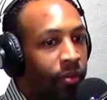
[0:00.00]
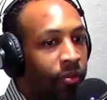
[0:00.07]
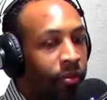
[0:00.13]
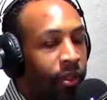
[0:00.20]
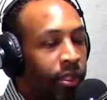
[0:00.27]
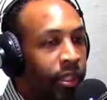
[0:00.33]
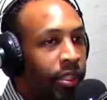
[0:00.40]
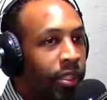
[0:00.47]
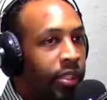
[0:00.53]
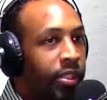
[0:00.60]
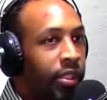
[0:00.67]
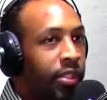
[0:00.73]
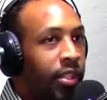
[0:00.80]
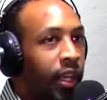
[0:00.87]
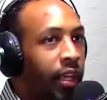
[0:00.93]
it, it's,
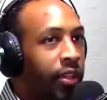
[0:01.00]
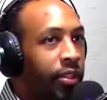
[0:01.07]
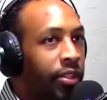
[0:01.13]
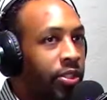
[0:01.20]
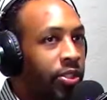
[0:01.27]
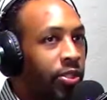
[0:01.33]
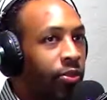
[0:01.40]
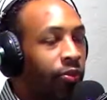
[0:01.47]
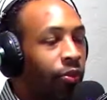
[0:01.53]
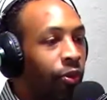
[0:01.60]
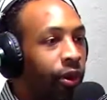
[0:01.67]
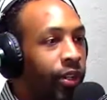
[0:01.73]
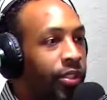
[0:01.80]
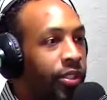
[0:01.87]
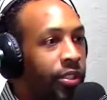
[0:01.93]
it's like a, this
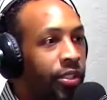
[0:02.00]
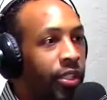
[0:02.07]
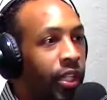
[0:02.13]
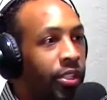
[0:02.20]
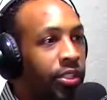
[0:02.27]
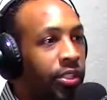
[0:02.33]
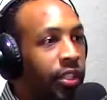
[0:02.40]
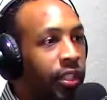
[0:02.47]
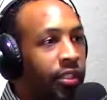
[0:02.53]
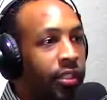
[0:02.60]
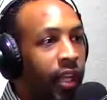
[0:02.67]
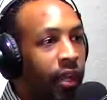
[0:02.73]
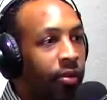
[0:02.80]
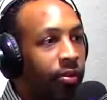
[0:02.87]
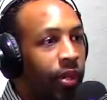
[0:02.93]
euphoric sensation that's
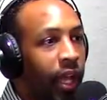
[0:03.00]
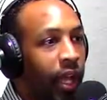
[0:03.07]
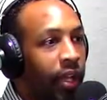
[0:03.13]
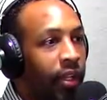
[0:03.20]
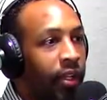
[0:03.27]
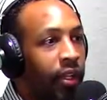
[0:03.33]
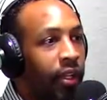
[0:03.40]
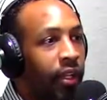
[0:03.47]
not reality.